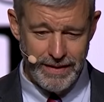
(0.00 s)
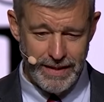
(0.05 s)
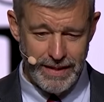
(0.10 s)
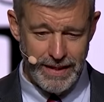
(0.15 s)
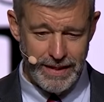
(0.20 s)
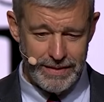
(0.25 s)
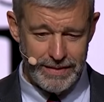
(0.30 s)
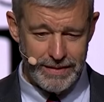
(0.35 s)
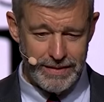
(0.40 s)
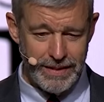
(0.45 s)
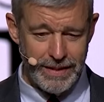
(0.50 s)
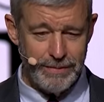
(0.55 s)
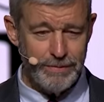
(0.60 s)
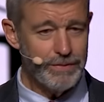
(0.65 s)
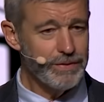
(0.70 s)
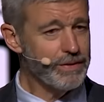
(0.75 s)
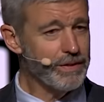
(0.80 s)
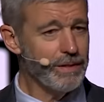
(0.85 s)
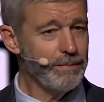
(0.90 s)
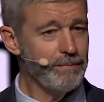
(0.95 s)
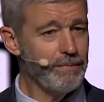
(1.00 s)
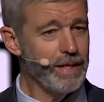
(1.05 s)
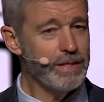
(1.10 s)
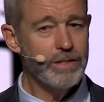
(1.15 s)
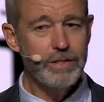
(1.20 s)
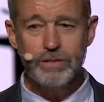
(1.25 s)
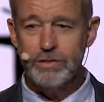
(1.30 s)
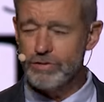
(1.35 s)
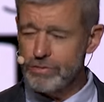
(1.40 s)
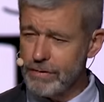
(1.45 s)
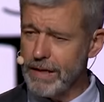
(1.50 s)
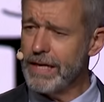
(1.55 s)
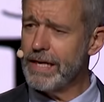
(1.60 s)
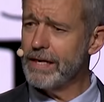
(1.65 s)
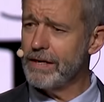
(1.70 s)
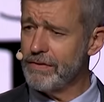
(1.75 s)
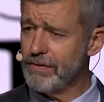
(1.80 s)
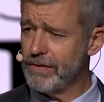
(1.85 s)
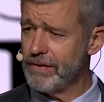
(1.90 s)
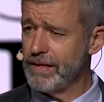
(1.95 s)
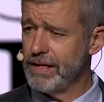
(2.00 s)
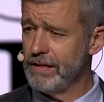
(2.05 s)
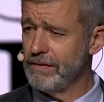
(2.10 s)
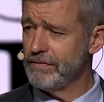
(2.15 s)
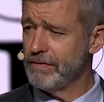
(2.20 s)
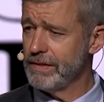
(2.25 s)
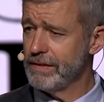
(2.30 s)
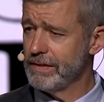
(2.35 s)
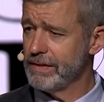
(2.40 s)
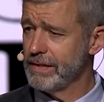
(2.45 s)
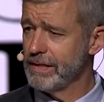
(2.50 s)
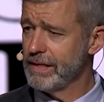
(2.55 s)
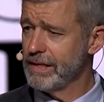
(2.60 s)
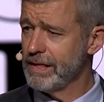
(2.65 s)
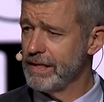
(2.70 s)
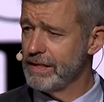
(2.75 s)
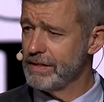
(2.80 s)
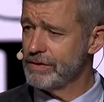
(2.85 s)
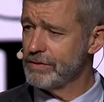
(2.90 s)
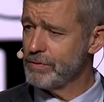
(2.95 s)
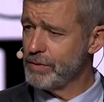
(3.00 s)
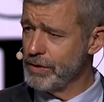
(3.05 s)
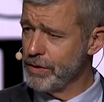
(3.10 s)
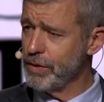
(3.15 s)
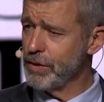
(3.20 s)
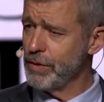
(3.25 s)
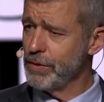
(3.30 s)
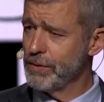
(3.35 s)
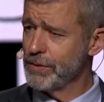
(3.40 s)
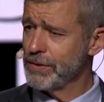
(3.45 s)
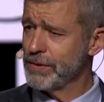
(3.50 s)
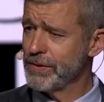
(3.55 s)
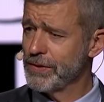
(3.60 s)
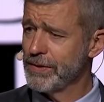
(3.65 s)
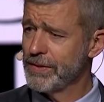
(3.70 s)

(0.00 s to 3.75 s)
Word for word: it seems that my strength even is renewed.